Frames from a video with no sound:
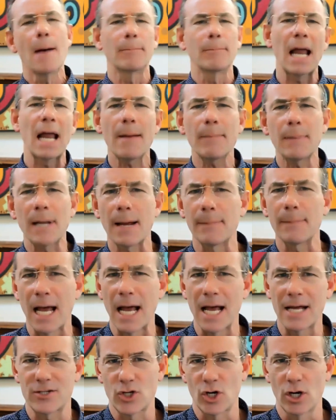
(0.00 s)
blah, blah,
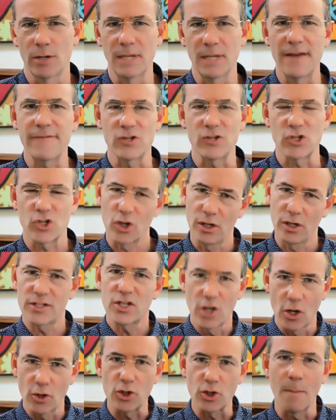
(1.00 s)
blah, term life insurance.
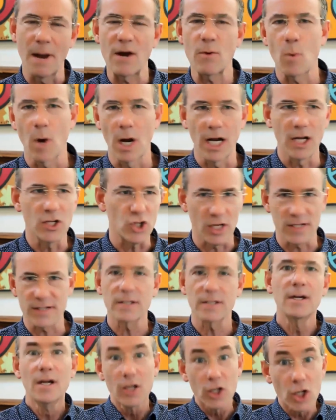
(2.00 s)
You might want to
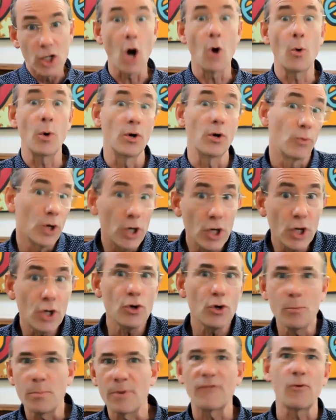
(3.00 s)
just go and
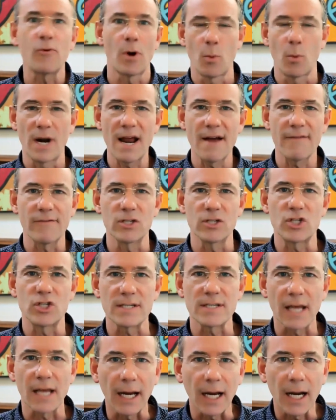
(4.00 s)
renew before whatever. And
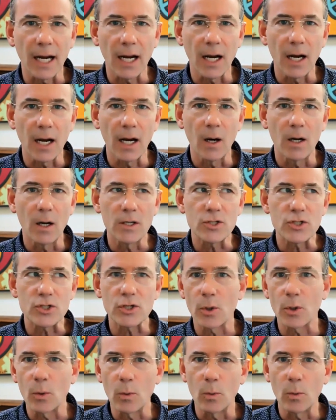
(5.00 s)
she's like,
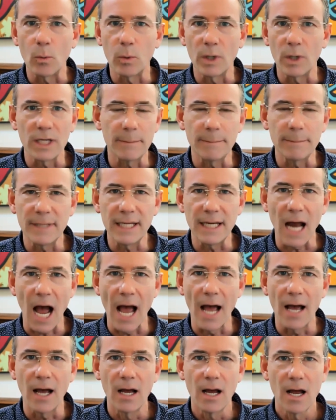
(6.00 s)
what do you mean?
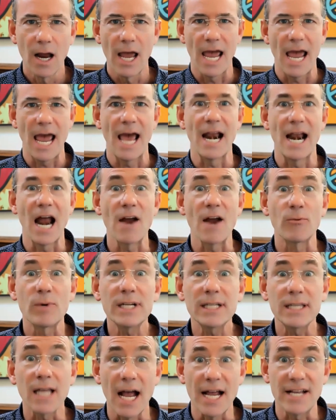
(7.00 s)
And I
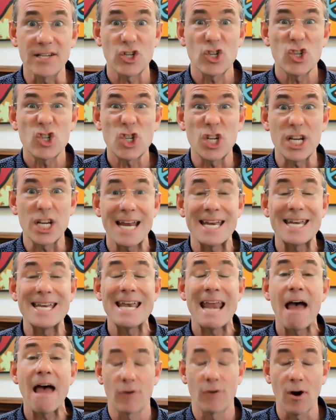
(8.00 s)
realized she had
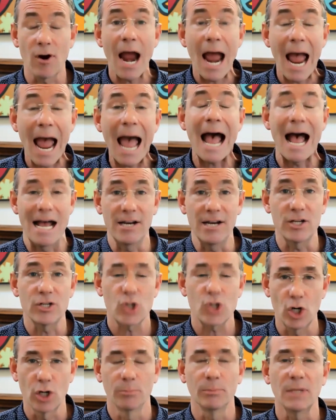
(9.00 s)
never had
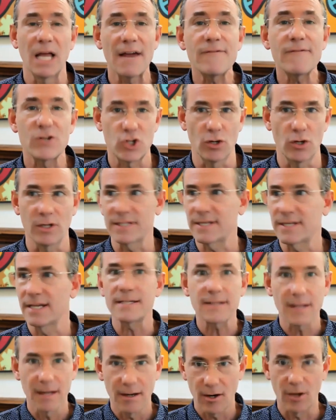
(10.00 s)
term life insurance.
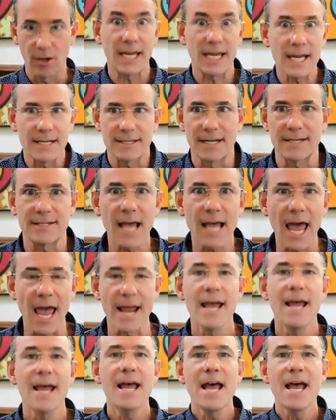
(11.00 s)
And her kid, as I
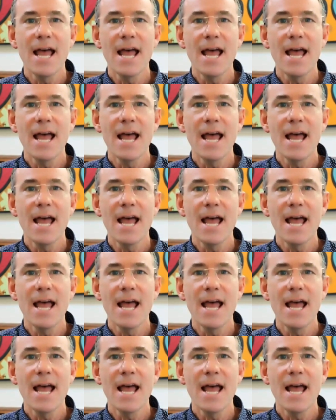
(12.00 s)
say,